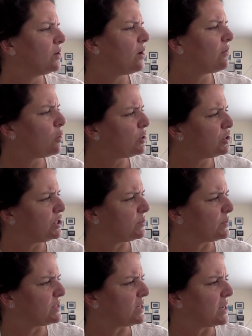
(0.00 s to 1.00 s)
"Of course she's
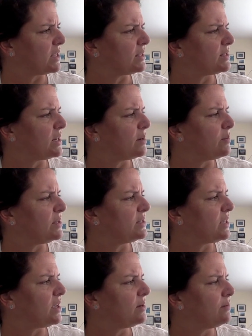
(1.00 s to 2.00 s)
mistaken," the centipede
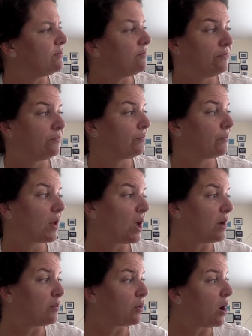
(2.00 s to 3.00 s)
said.
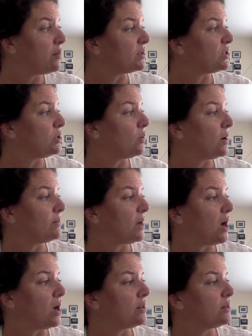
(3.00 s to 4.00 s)
"I promise you I'm
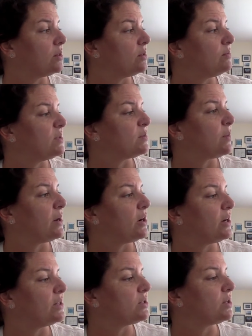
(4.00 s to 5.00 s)
not," Miss Spider
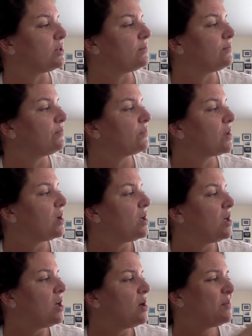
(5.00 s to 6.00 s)
answered.
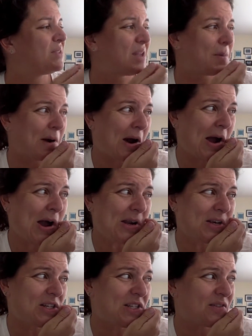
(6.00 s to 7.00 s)
"But there were
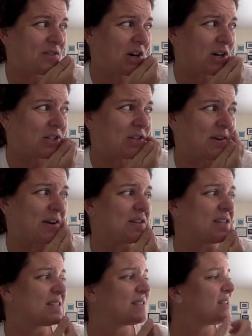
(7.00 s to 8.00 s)
hundreds of sharks around
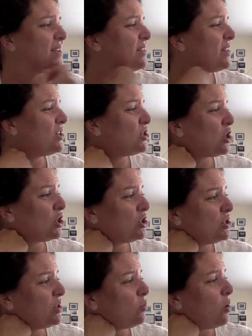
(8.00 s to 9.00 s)
us. They churned
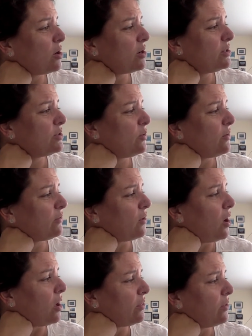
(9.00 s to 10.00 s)
the water into a
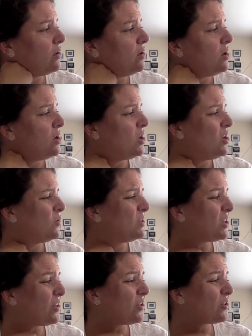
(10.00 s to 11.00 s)
froth. We
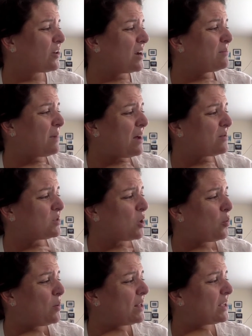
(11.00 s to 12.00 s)
saw their great mouths
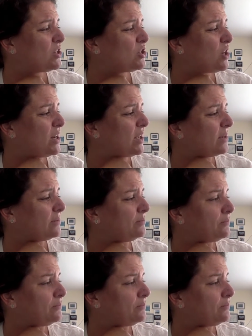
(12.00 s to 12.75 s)
opening and shutting."